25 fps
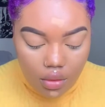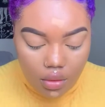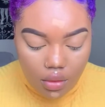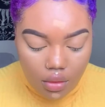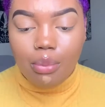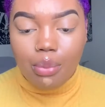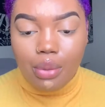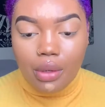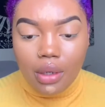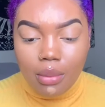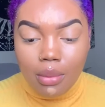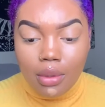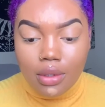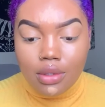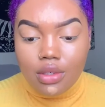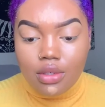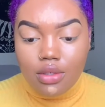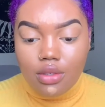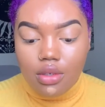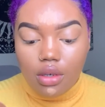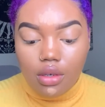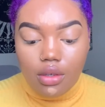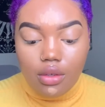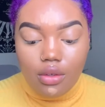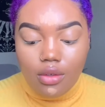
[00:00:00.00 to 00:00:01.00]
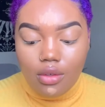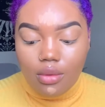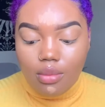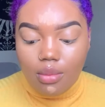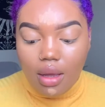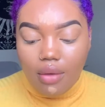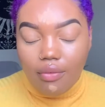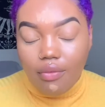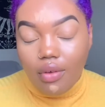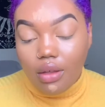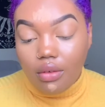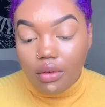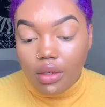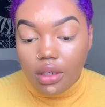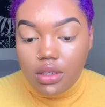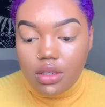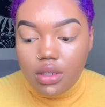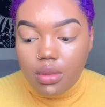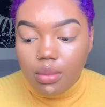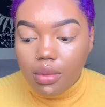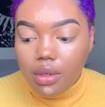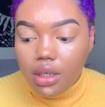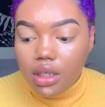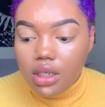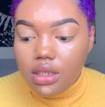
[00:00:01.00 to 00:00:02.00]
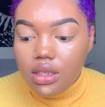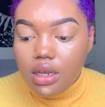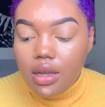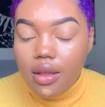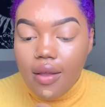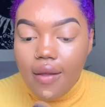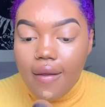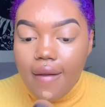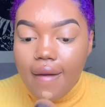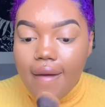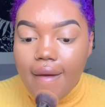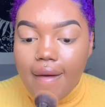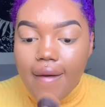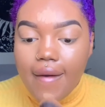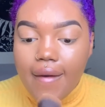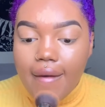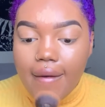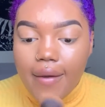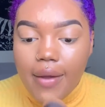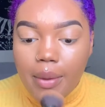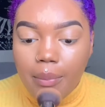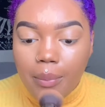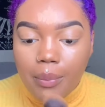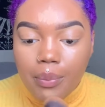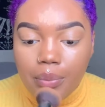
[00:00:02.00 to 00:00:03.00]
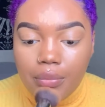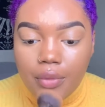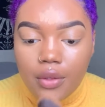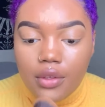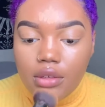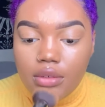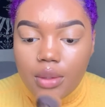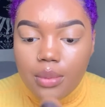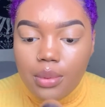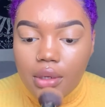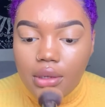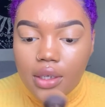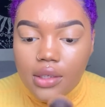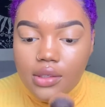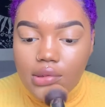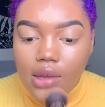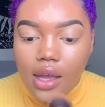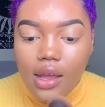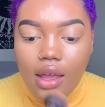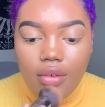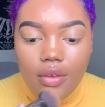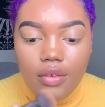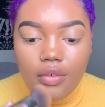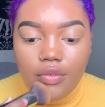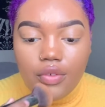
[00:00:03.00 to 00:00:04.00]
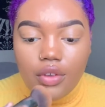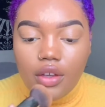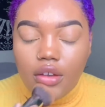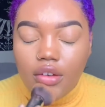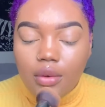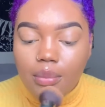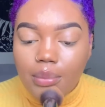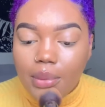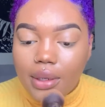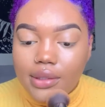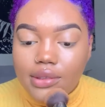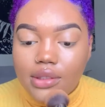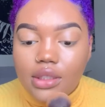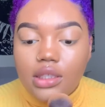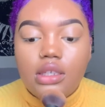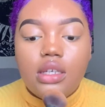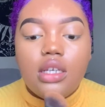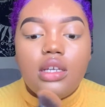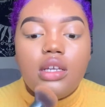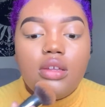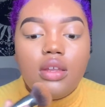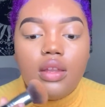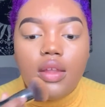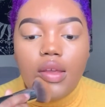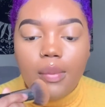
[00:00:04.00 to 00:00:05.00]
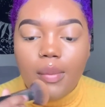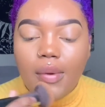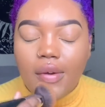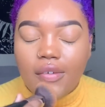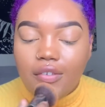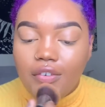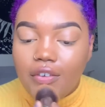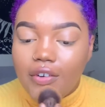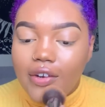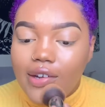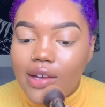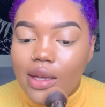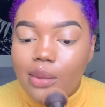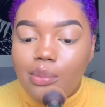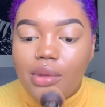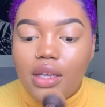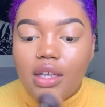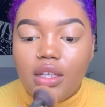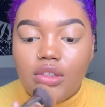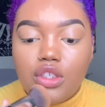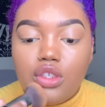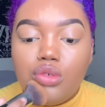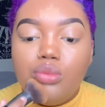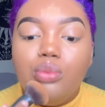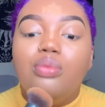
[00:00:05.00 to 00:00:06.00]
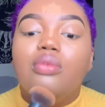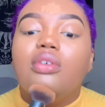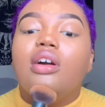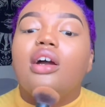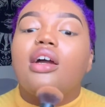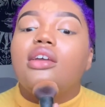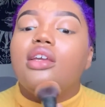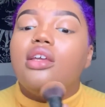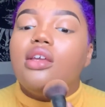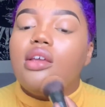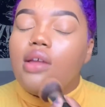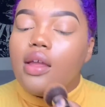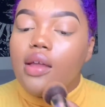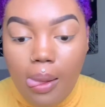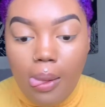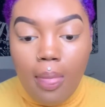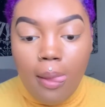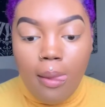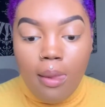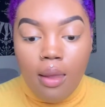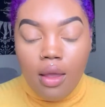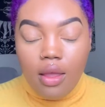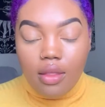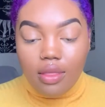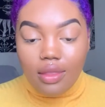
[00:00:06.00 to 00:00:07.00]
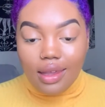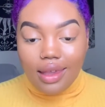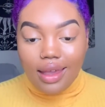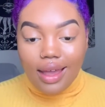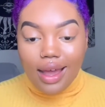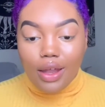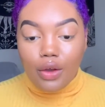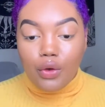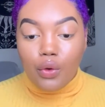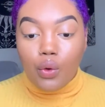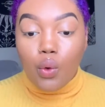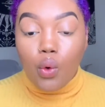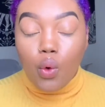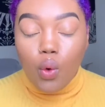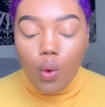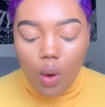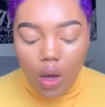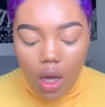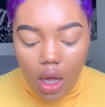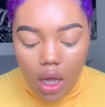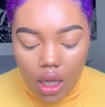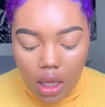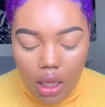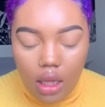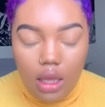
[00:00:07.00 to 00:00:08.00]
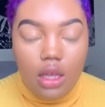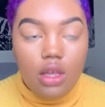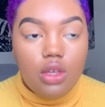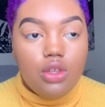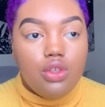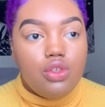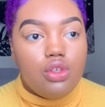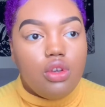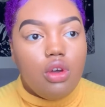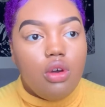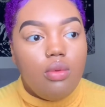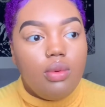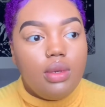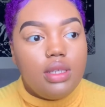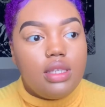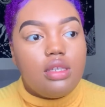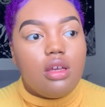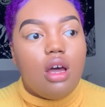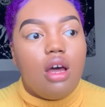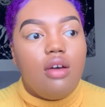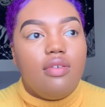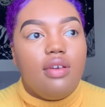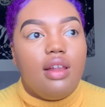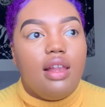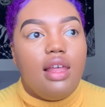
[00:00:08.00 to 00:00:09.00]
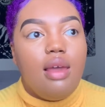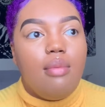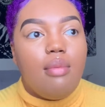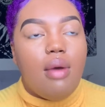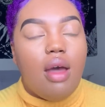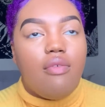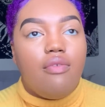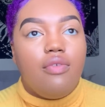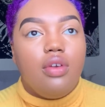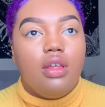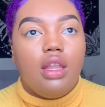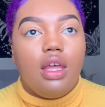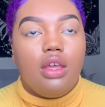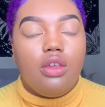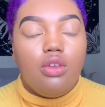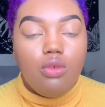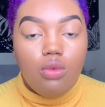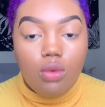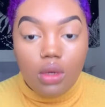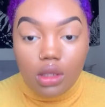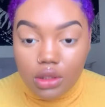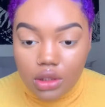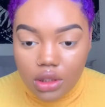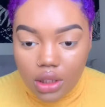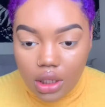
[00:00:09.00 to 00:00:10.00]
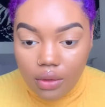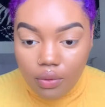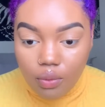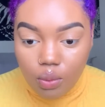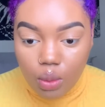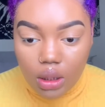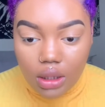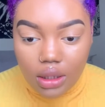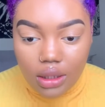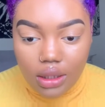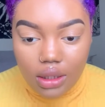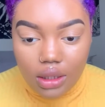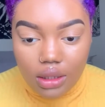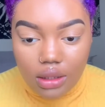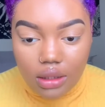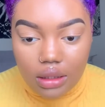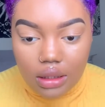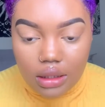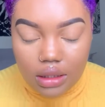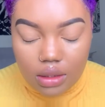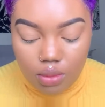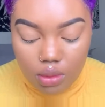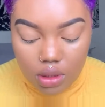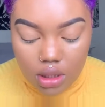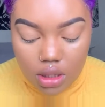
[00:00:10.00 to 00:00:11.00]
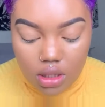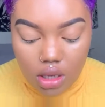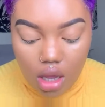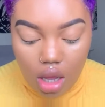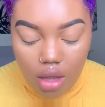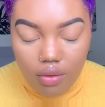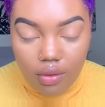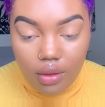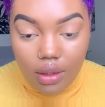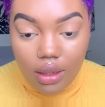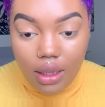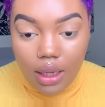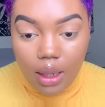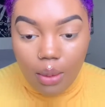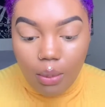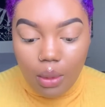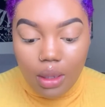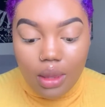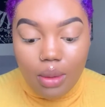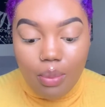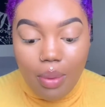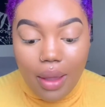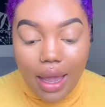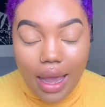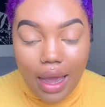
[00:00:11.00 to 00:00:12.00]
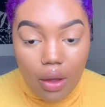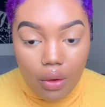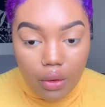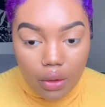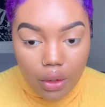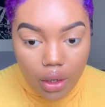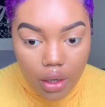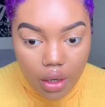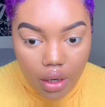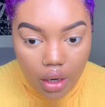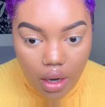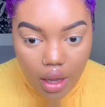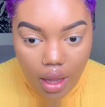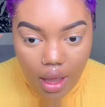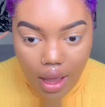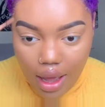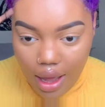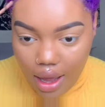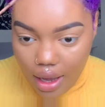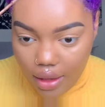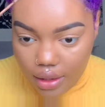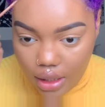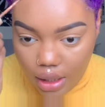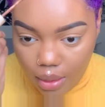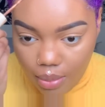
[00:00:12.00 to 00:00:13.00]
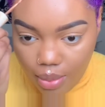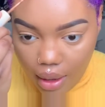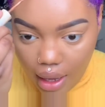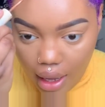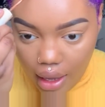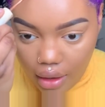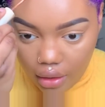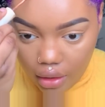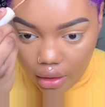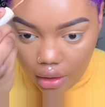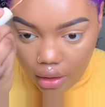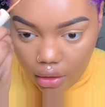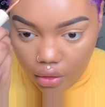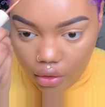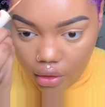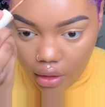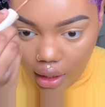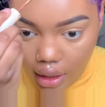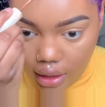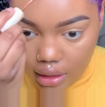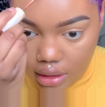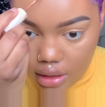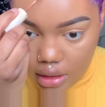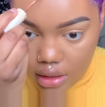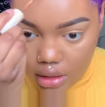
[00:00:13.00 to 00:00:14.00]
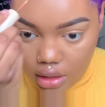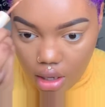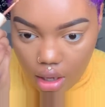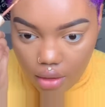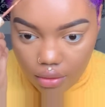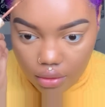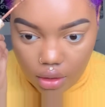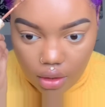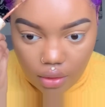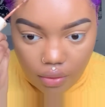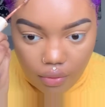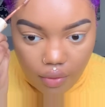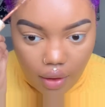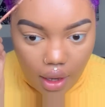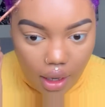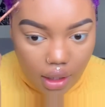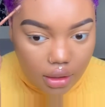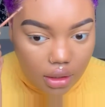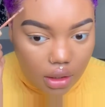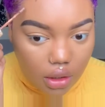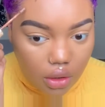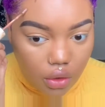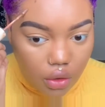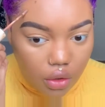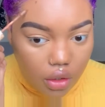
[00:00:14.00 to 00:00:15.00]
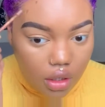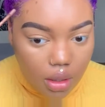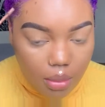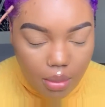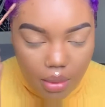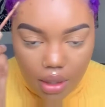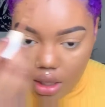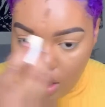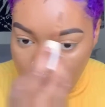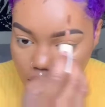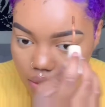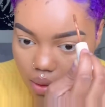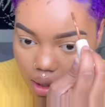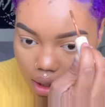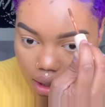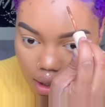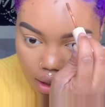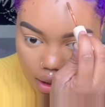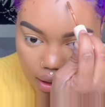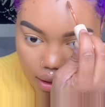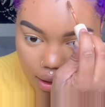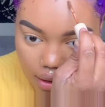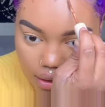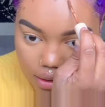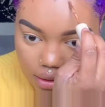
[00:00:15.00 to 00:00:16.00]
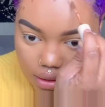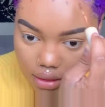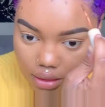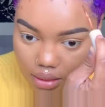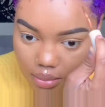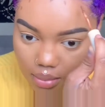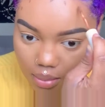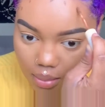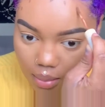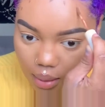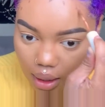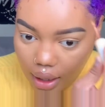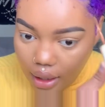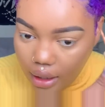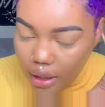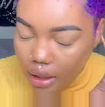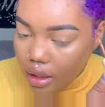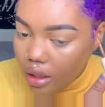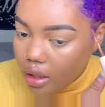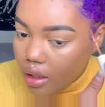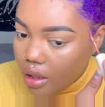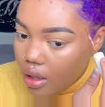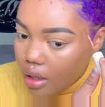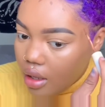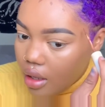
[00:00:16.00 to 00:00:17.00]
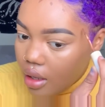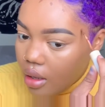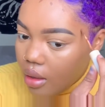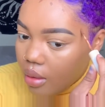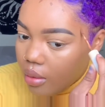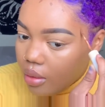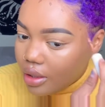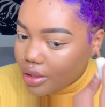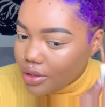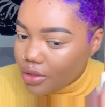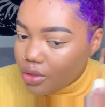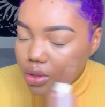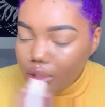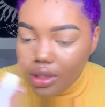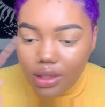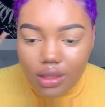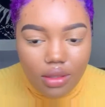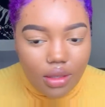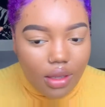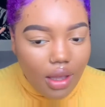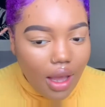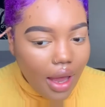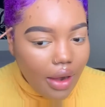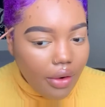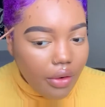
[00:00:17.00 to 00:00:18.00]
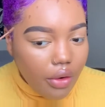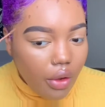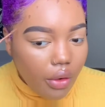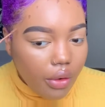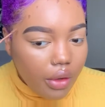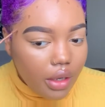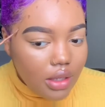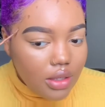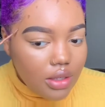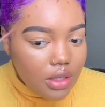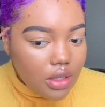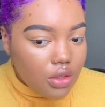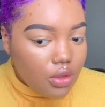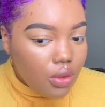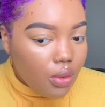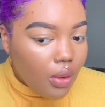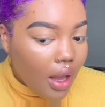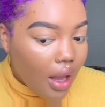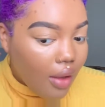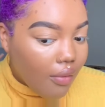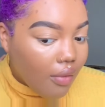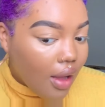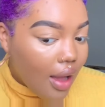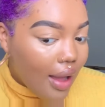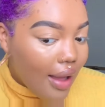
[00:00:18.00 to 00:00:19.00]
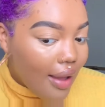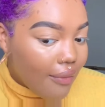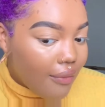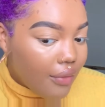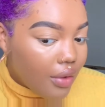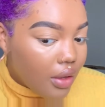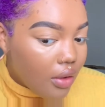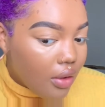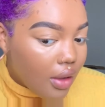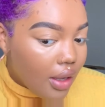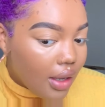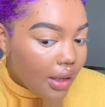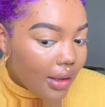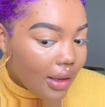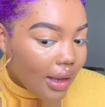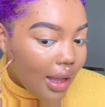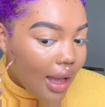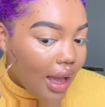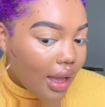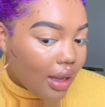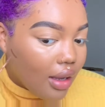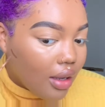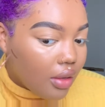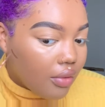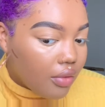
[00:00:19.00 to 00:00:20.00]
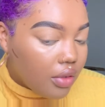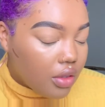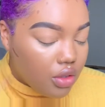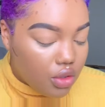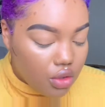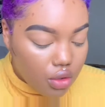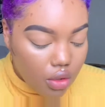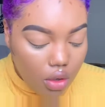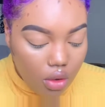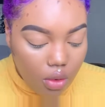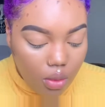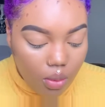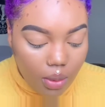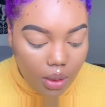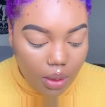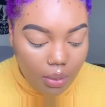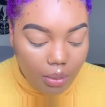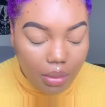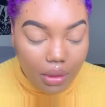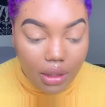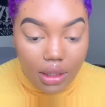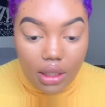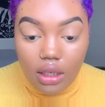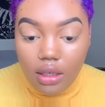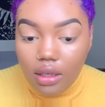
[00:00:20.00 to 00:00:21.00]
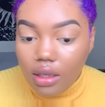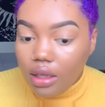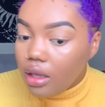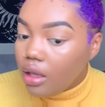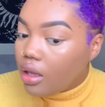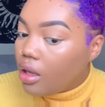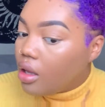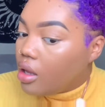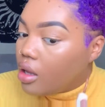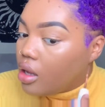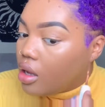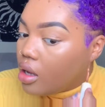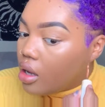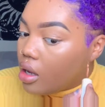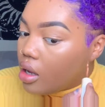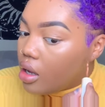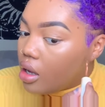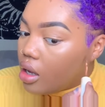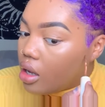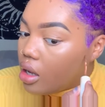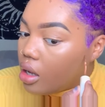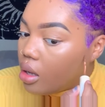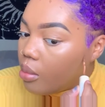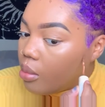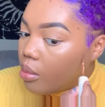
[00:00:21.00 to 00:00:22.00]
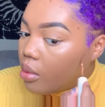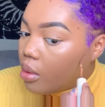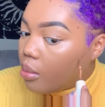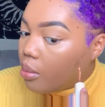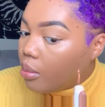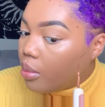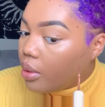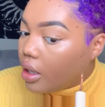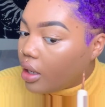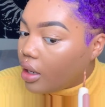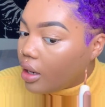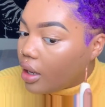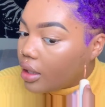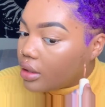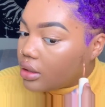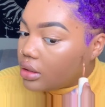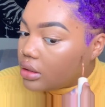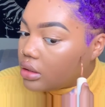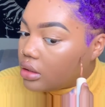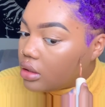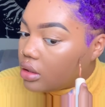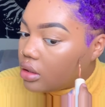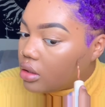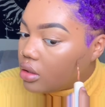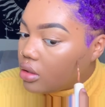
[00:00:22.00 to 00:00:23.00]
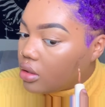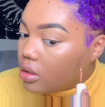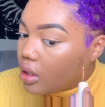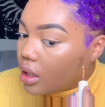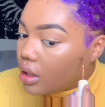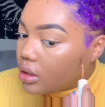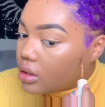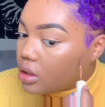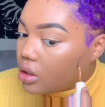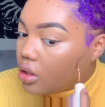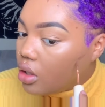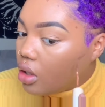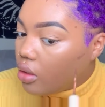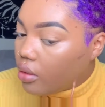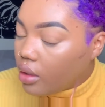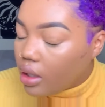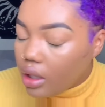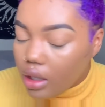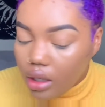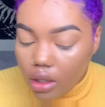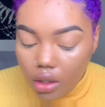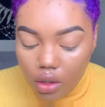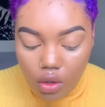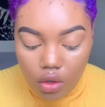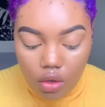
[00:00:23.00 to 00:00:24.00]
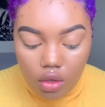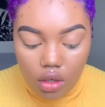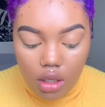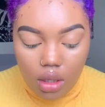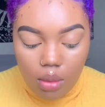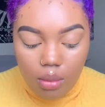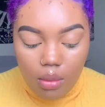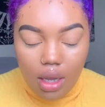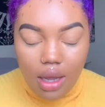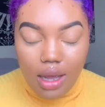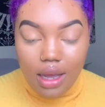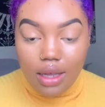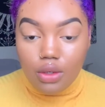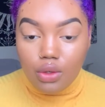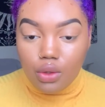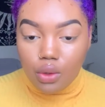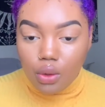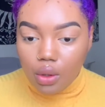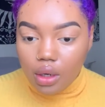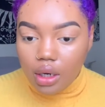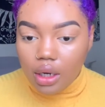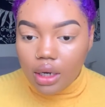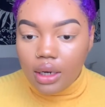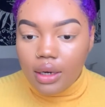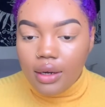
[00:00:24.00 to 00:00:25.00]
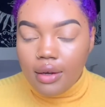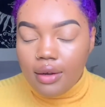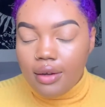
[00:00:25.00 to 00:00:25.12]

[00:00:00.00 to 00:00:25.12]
I'm pretty much just going to use my foundation brush, just because I have a fear of my chin and my forehead being too bright. The contour. So with Soft Glam, I feel like you achieve really good looks with Soft Glam with powder. I think powder creates a softer effect than cream anyway. That's just my, because you can, I don't know, it's just you have, I feel a lot of control when blending. But I still like to go in and cream contour,